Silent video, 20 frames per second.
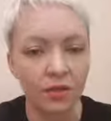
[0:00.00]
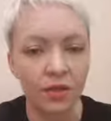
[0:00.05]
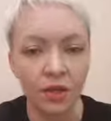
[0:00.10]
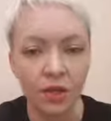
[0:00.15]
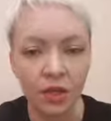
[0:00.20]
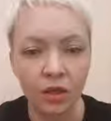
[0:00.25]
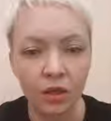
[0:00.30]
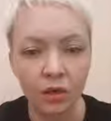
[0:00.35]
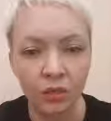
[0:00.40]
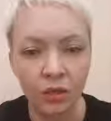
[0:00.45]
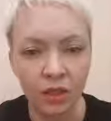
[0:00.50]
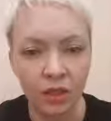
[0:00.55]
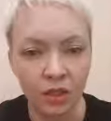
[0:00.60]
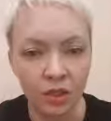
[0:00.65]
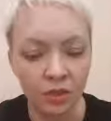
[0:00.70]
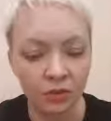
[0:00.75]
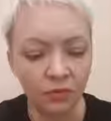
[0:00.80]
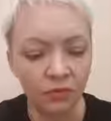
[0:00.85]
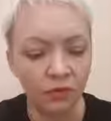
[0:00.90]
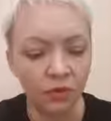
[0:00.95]
Thank you,
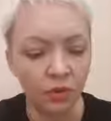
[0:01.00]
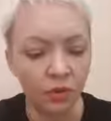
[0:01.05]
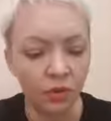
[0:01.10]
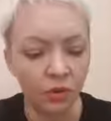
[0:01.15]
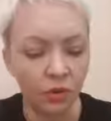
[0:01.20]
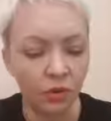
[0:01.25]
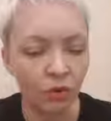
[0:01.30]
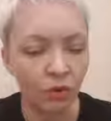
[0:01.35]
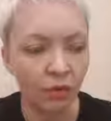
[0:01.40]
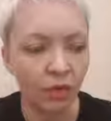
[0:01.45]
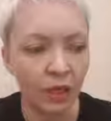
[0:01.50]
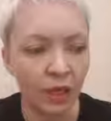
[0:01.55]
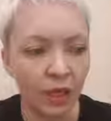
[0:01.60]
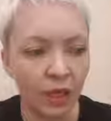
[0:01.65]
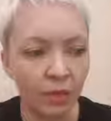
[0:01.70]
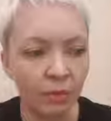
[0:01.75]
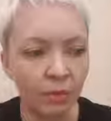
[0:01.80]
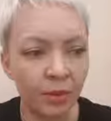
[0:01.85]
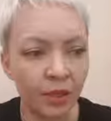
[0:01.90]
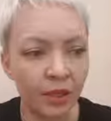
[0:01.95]
Vadim, for your
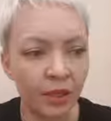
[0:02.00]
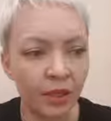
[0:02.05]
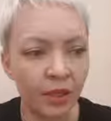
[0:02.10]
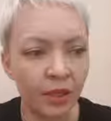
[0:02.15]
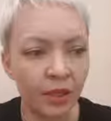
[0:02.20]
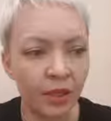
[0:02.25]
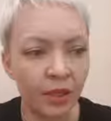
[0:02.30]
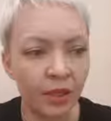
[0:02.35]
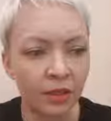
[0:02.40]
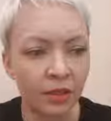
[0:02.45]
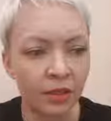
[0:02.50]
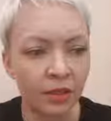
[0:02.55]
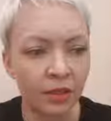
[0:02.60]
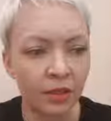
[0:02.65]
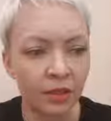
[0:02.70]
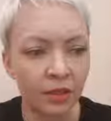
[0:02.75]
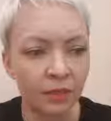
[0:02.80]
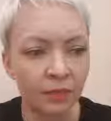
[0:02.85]
help, and